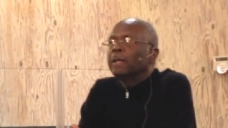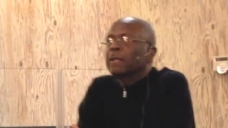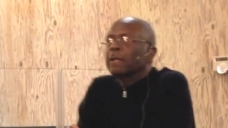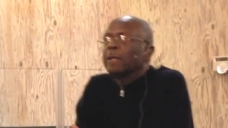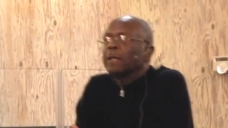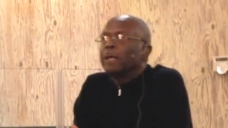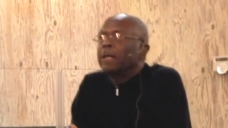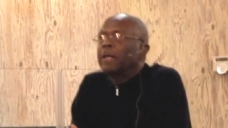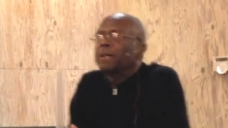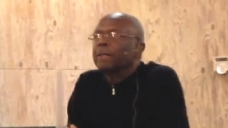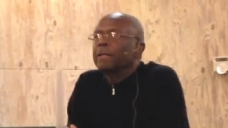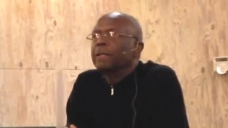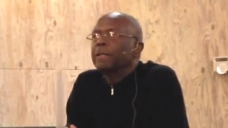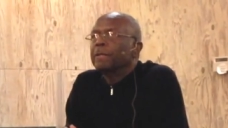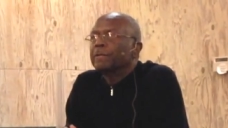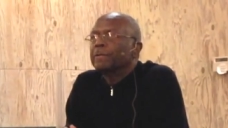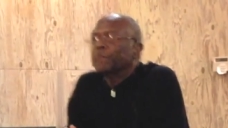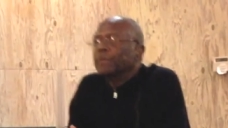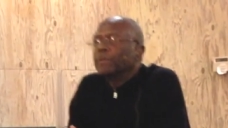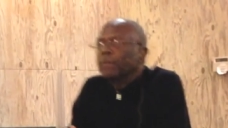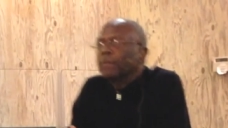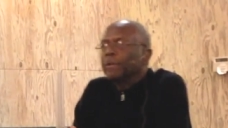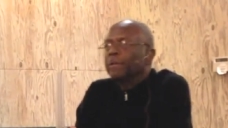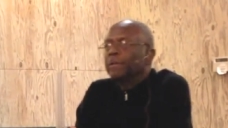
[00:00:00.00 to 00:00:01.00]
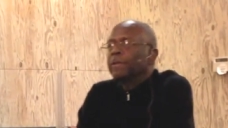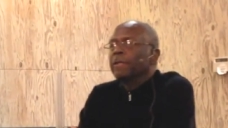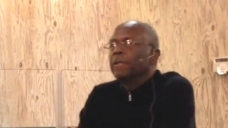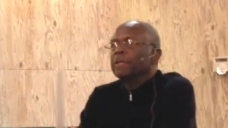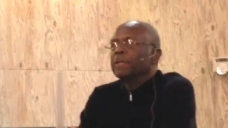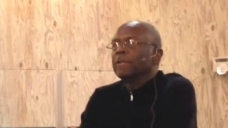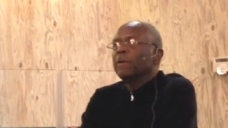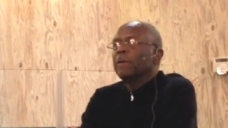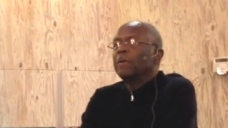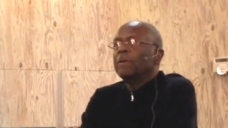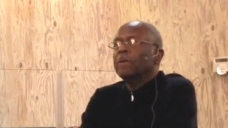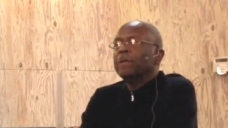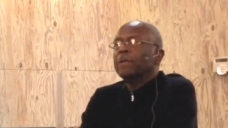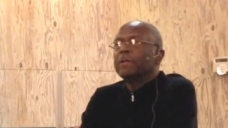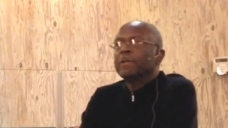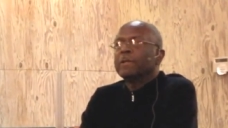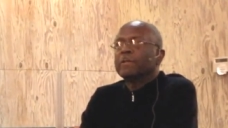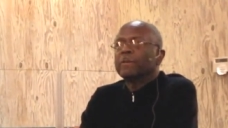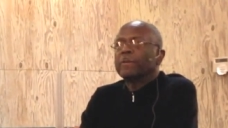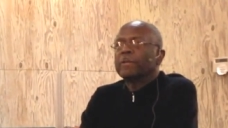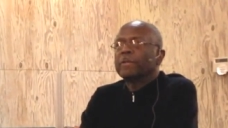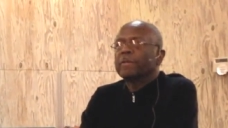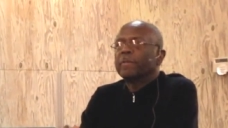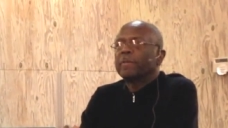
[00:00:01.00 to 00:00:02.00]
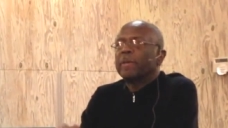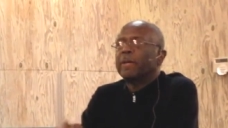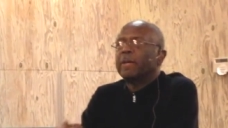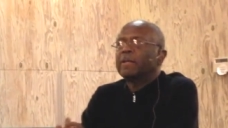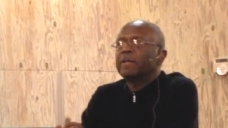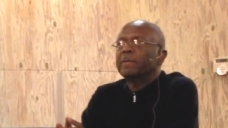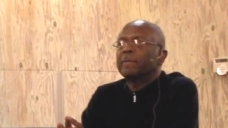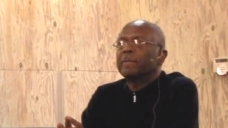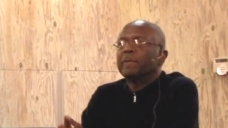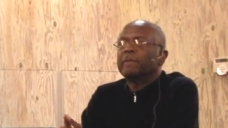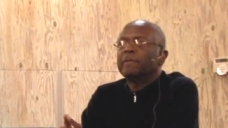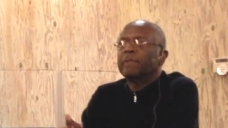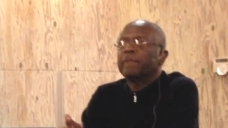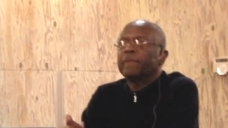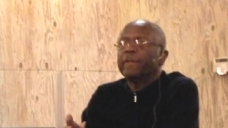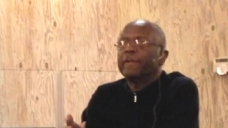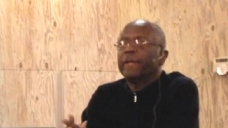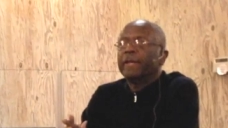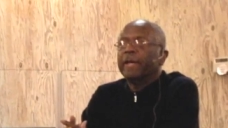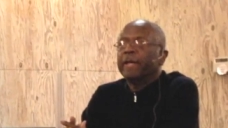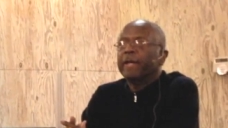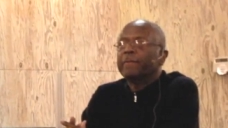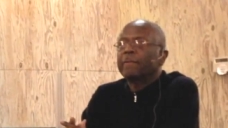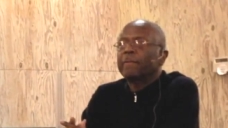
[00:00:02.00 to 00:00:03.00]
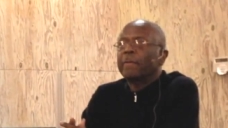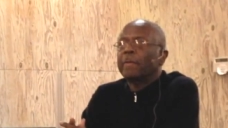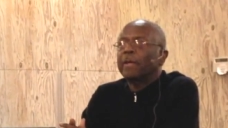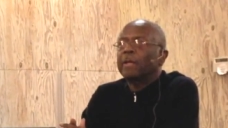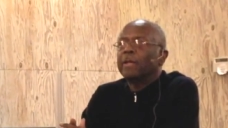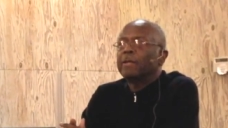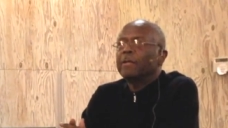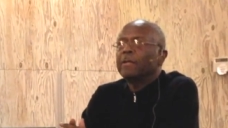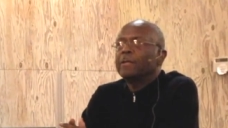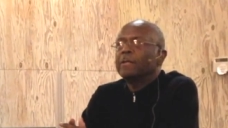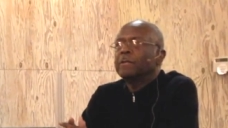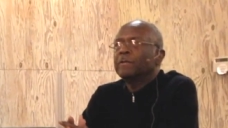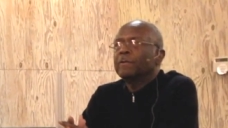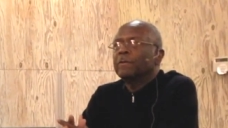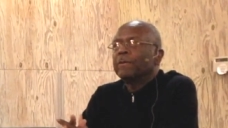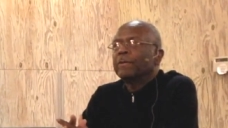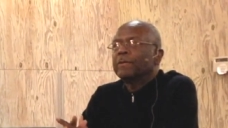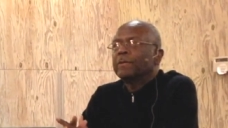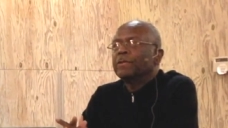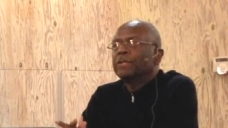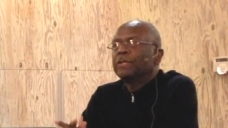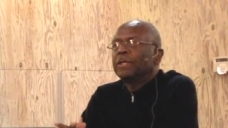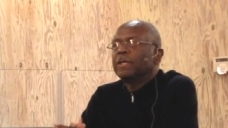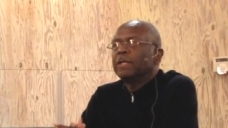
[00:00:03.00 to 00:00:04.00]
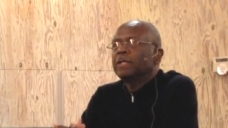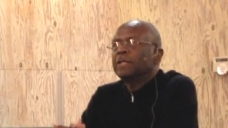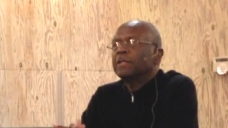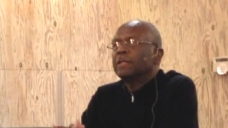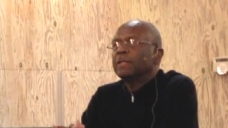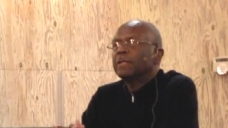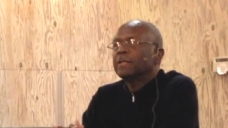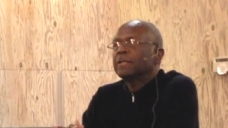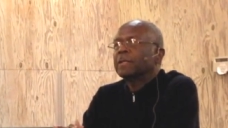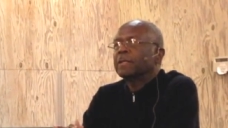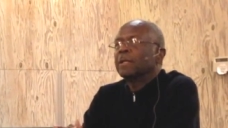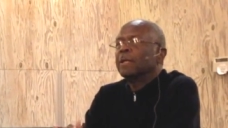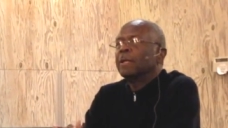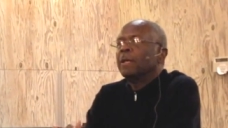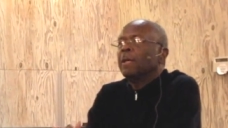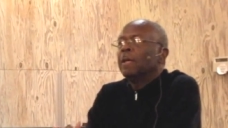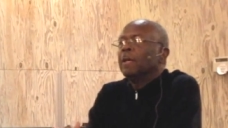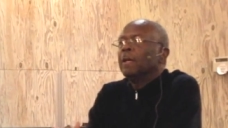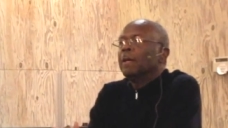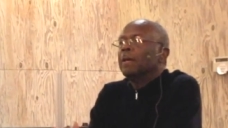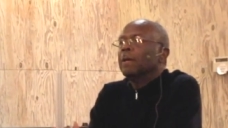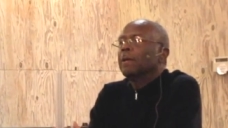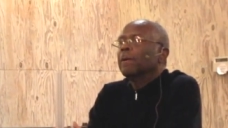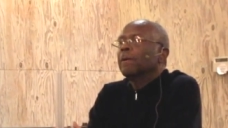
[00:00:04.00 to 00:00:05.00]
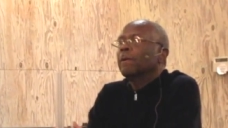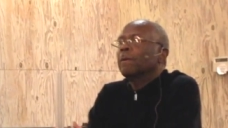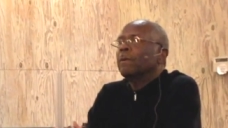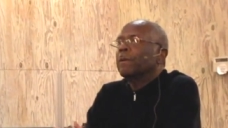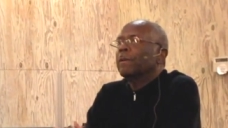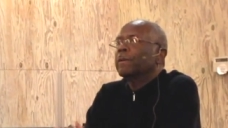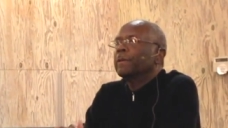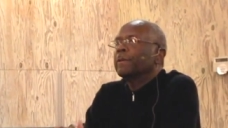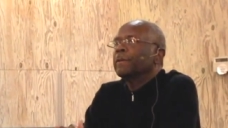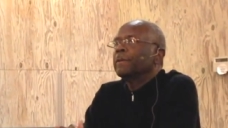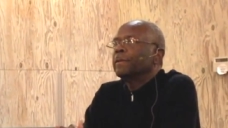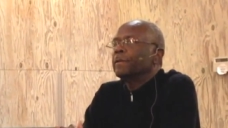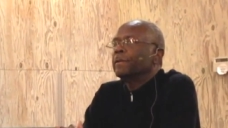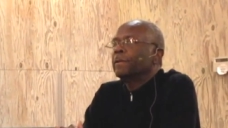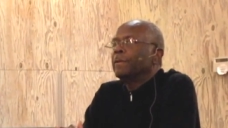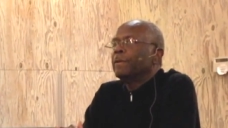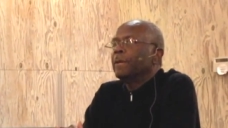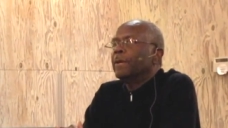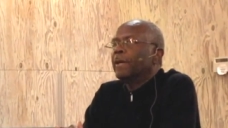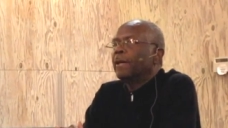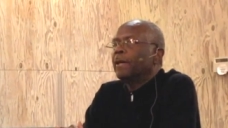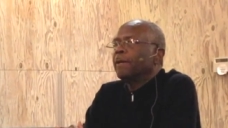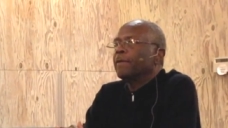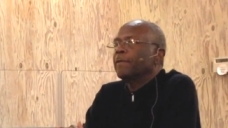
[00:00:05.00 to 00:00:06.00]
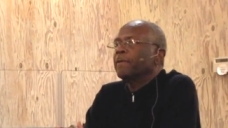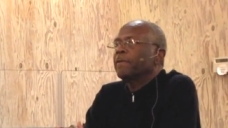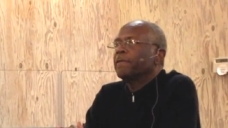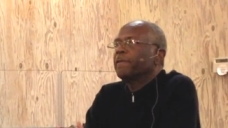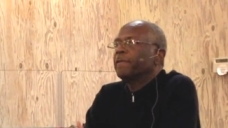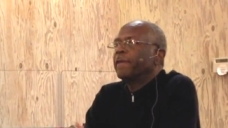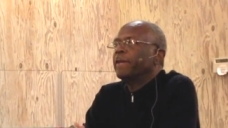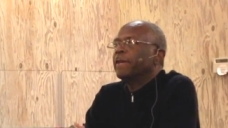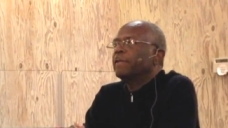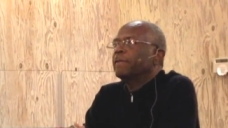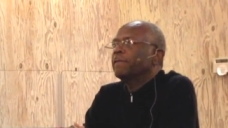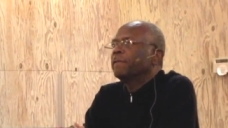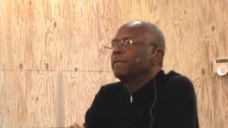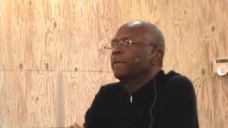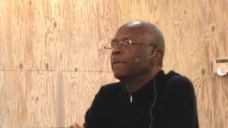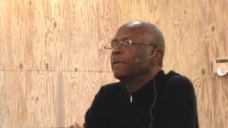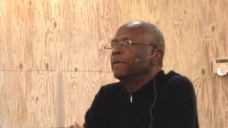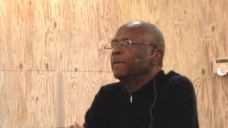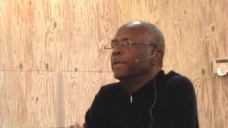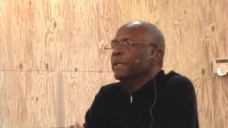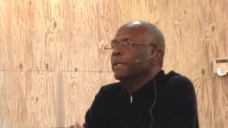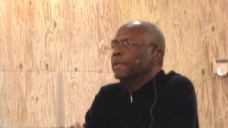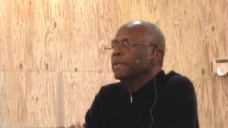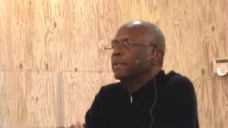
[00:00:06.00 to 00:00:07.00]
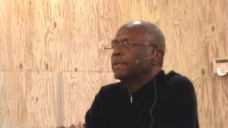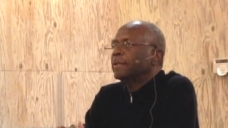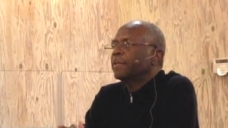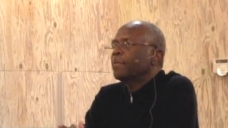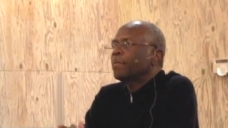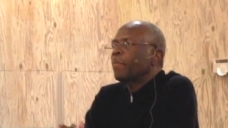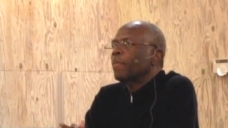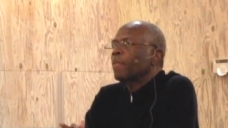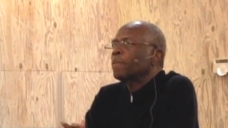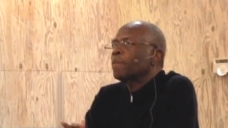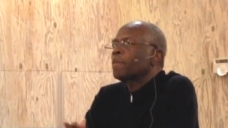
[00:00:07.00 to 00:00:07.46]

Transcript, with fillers: God is going, he's holding us responsible for that, and he's going to judge us according to our faithfulness.